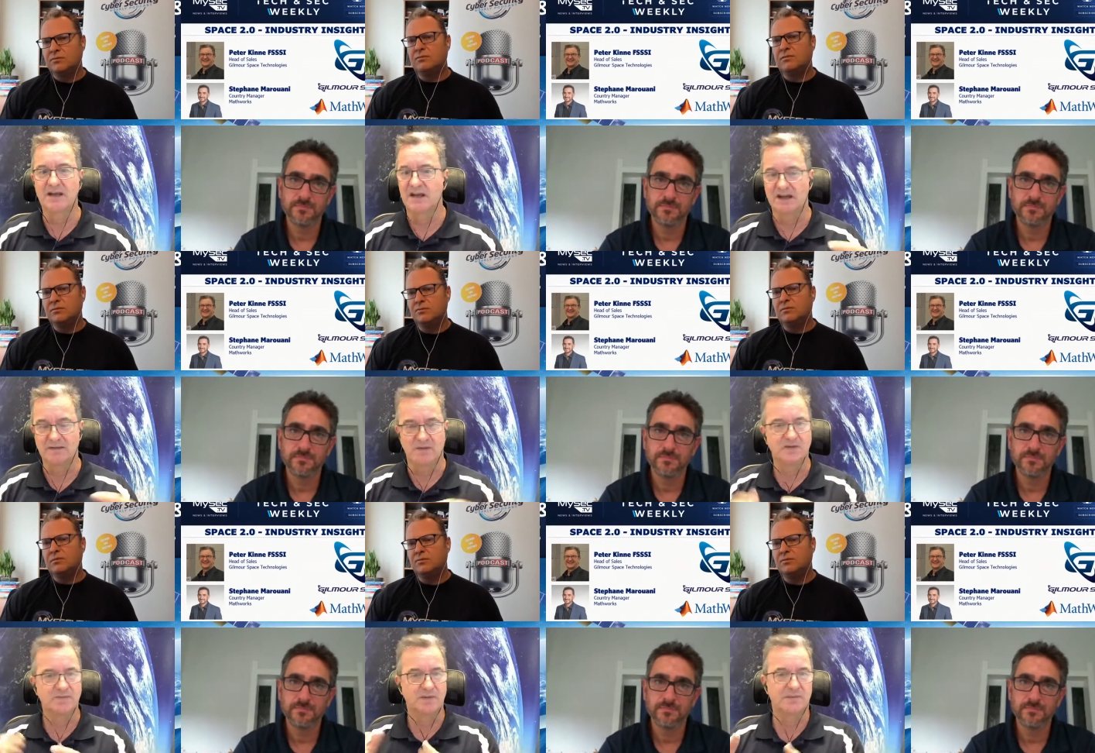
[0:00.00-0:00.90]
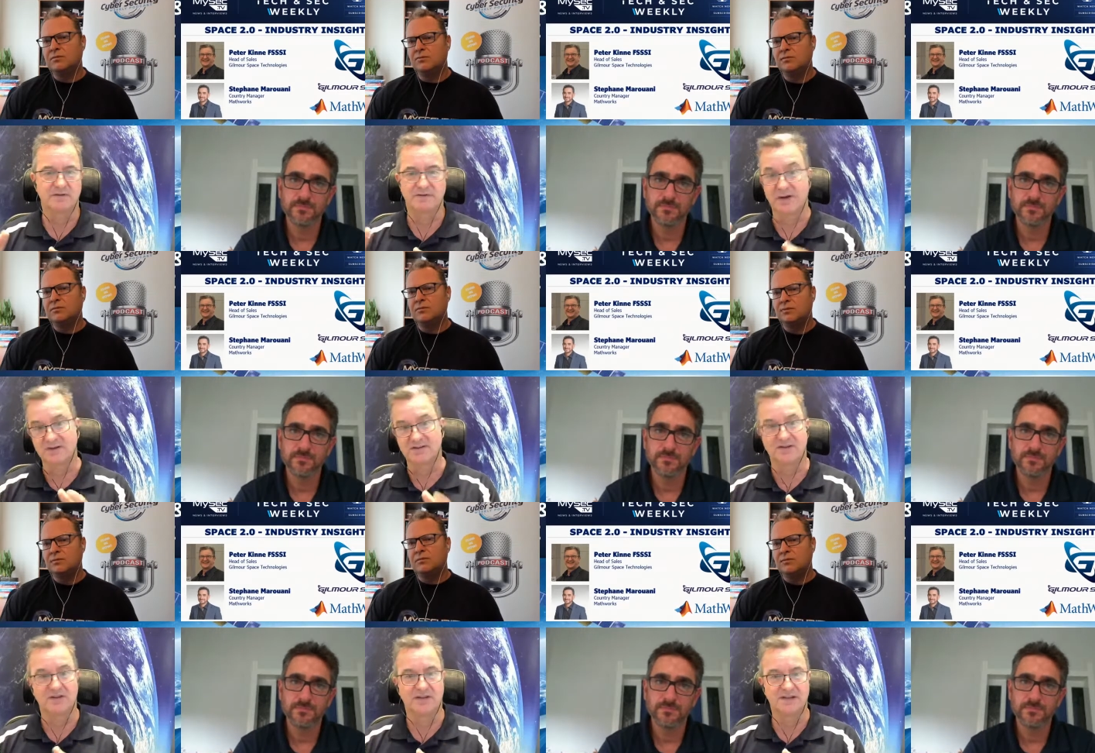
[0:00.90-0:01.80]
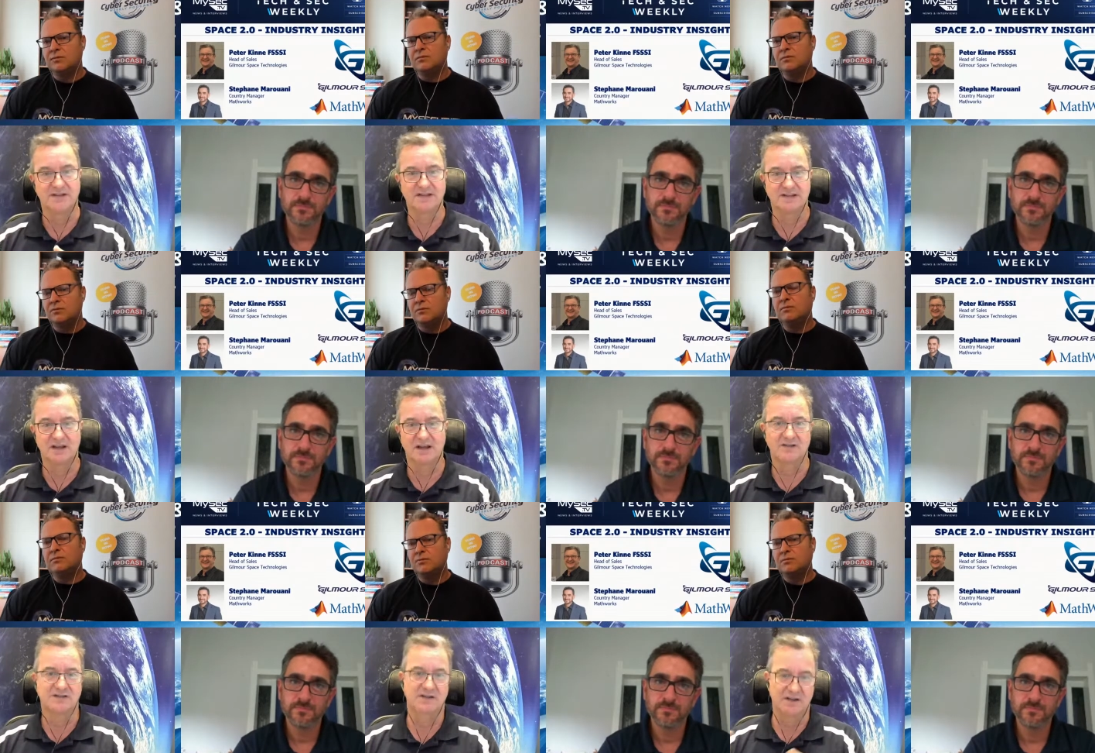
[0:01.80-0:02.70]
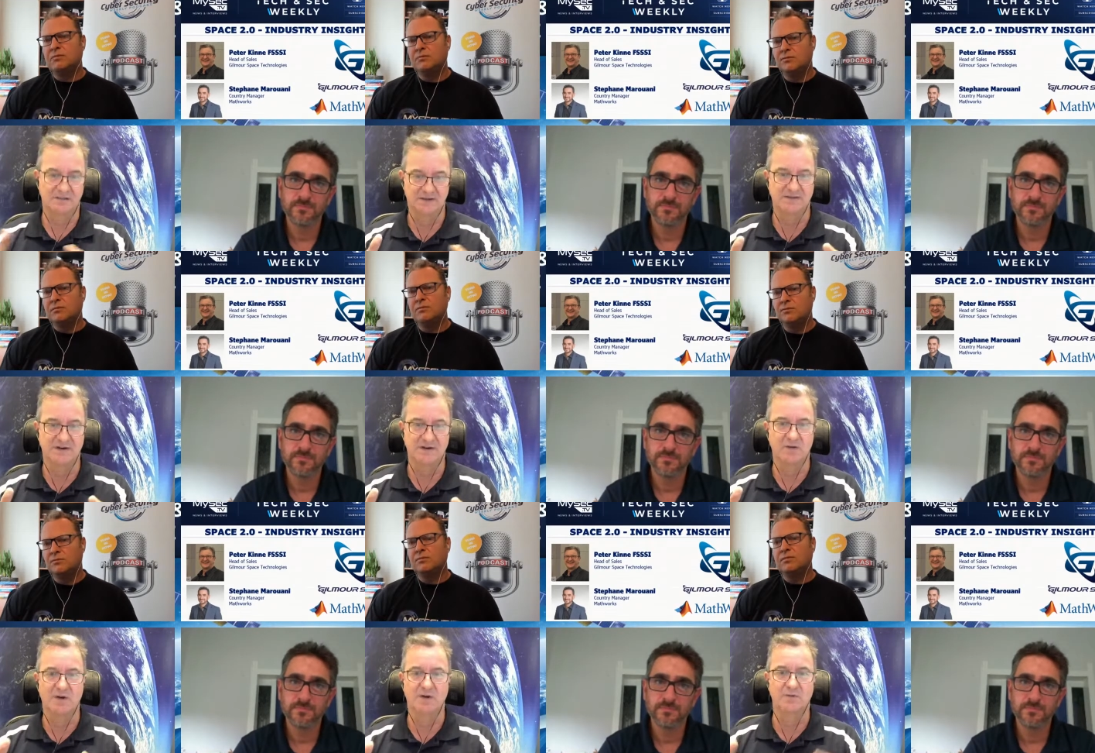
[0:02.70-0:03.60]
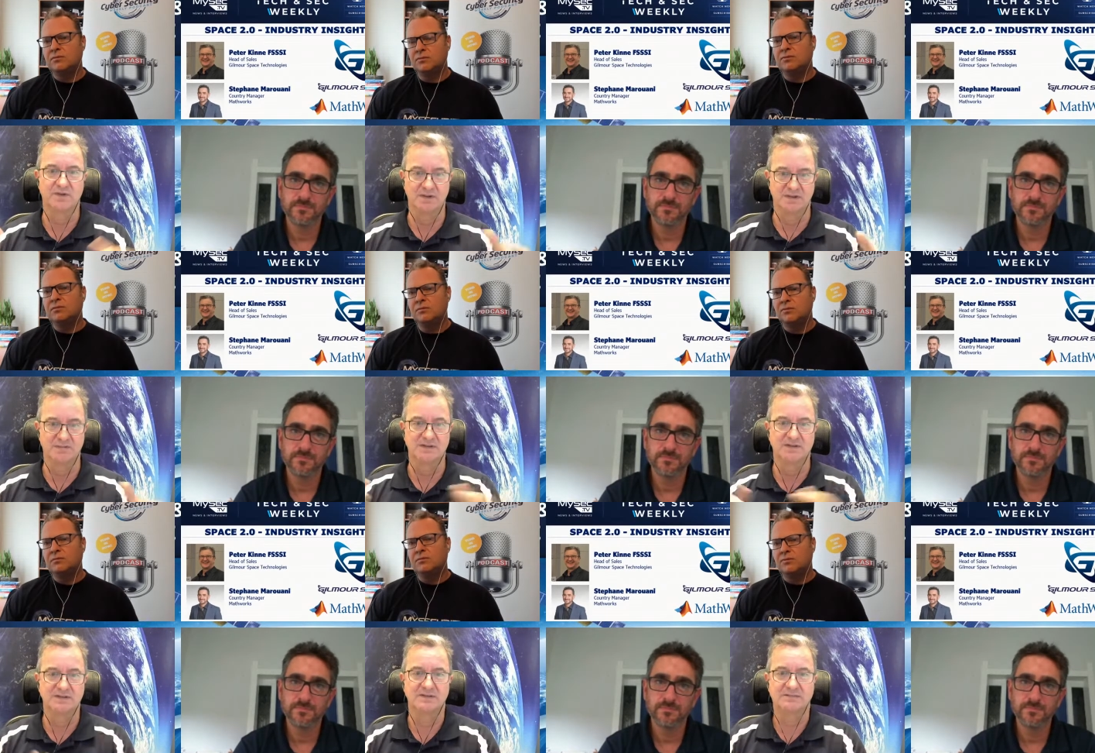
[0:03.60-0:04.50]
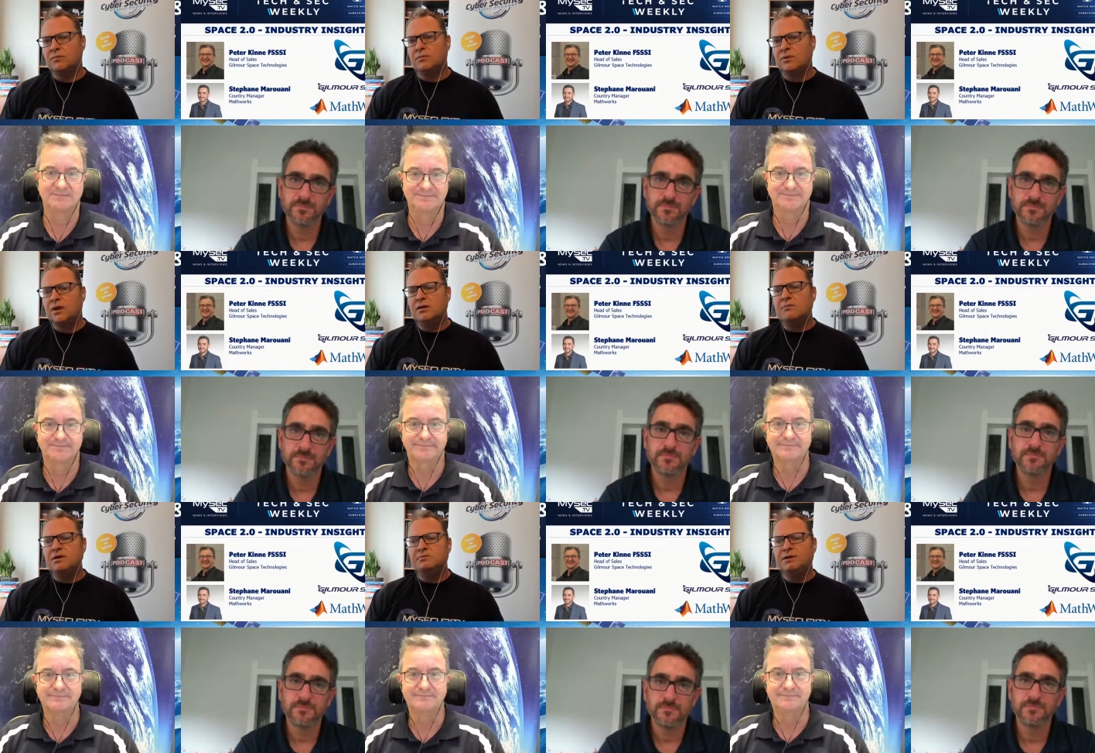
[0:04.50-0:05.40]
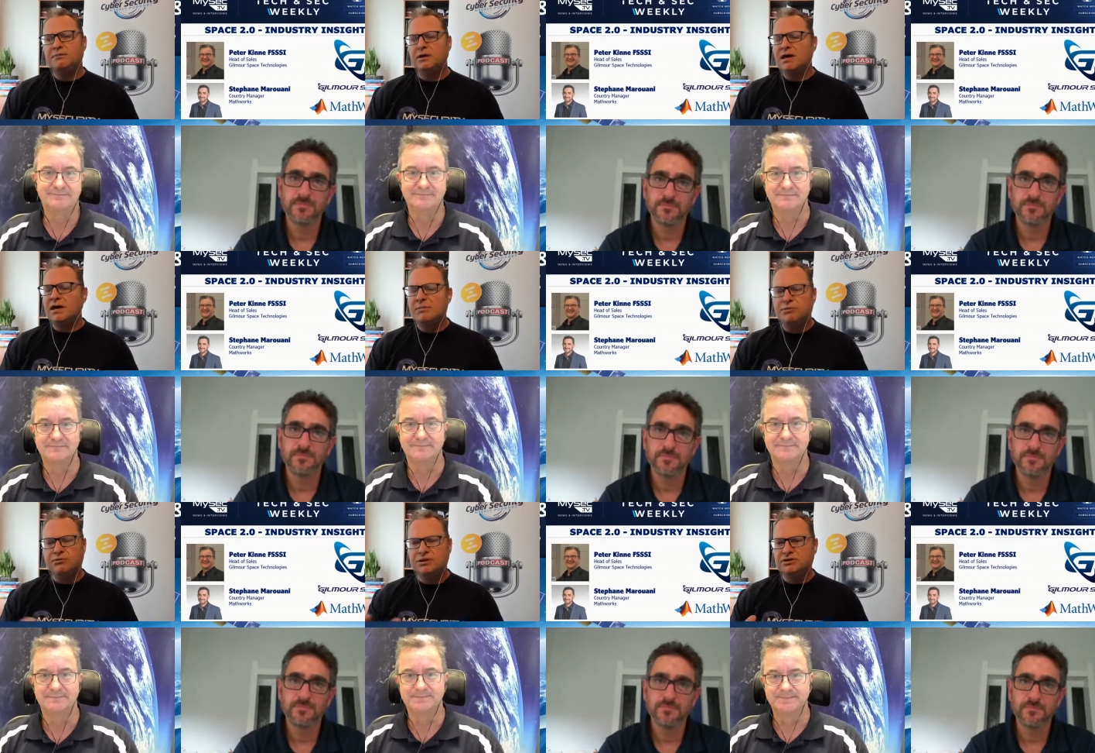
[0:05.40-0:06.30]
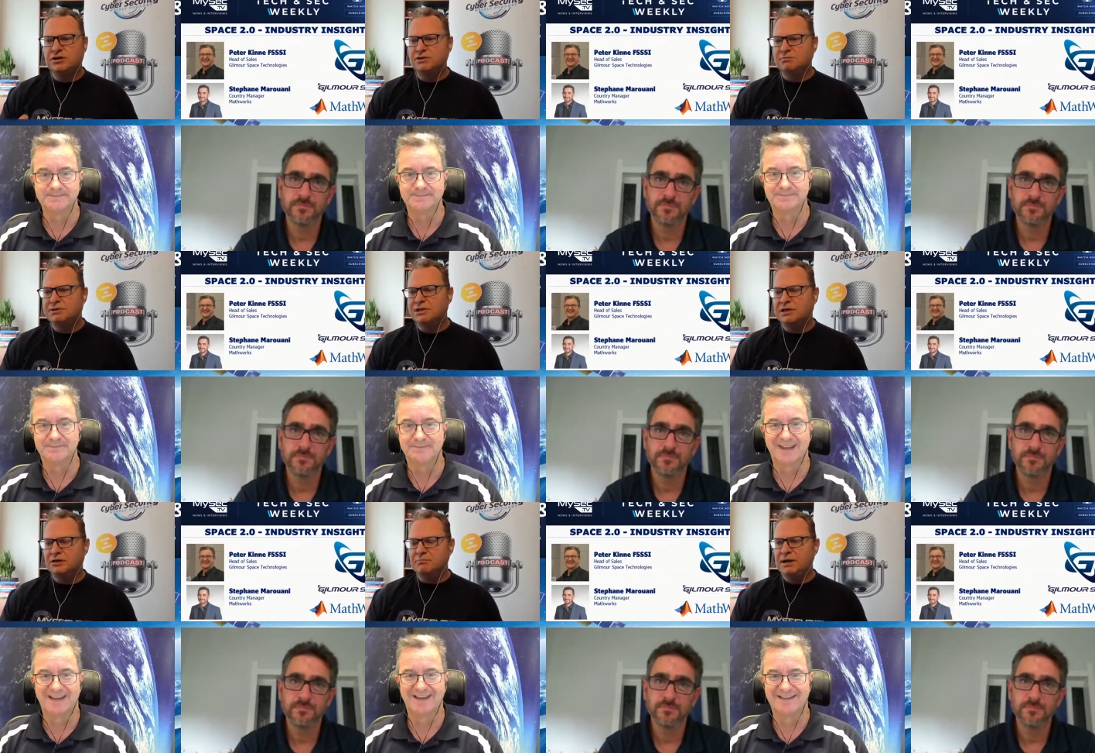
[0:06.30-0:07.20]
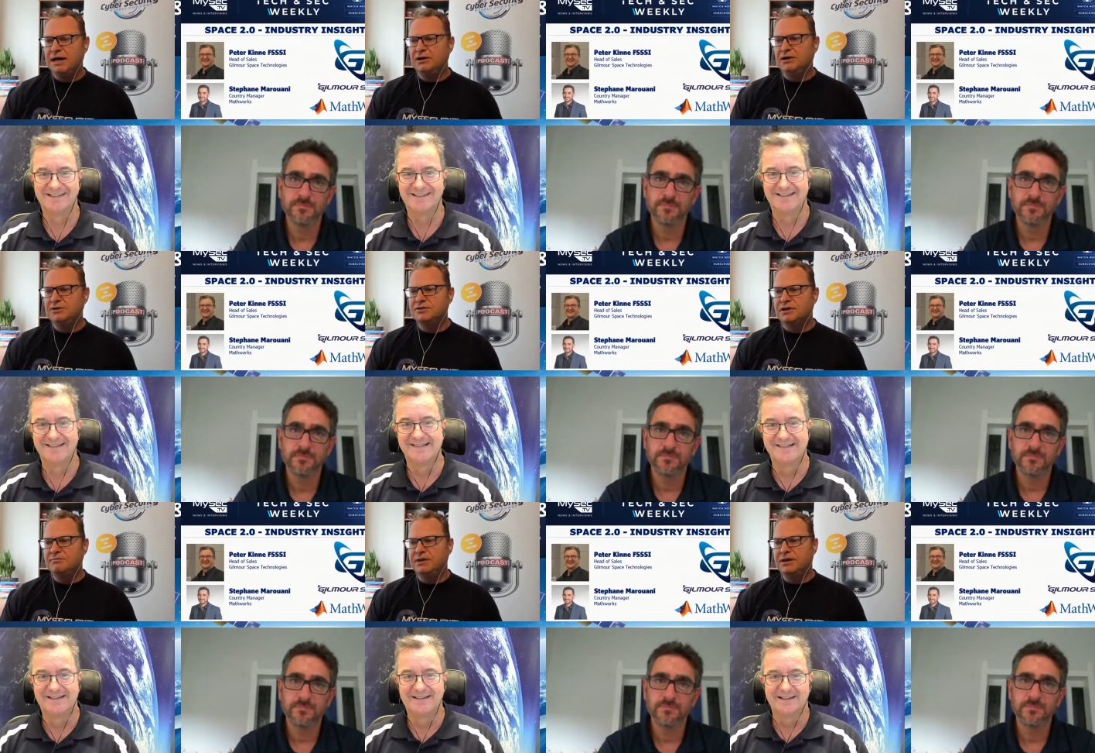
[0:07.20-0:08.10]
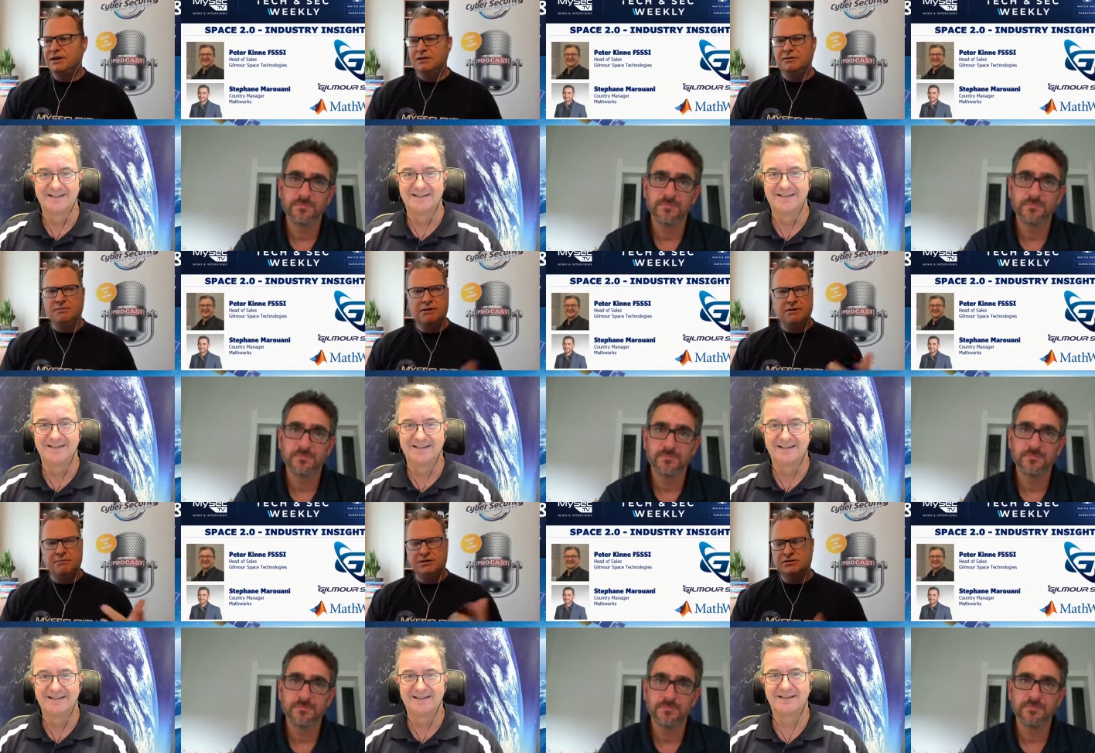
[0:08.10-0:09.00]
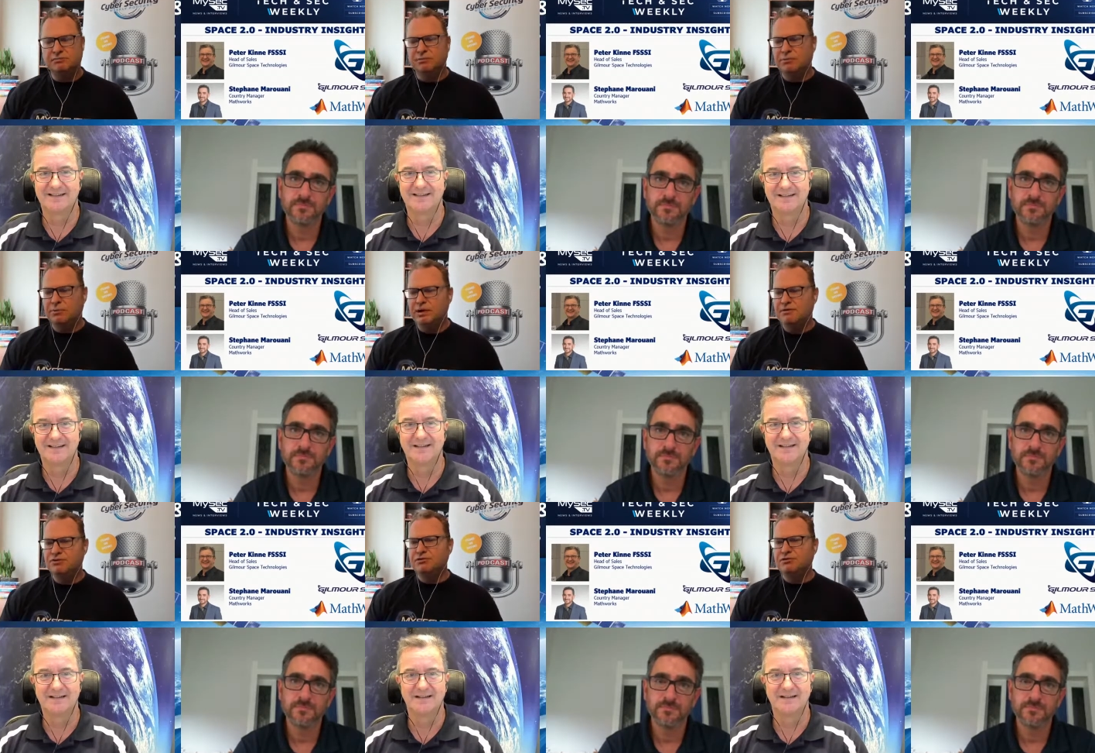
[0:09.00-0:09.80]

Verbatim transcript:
Speaker 1: And most people are focusing on their sensor, and so that fits very well within the business.
Speaker 2: There must be a heap of research, in particularly on payloads. And I'm thinking, you know, I mentioned we cover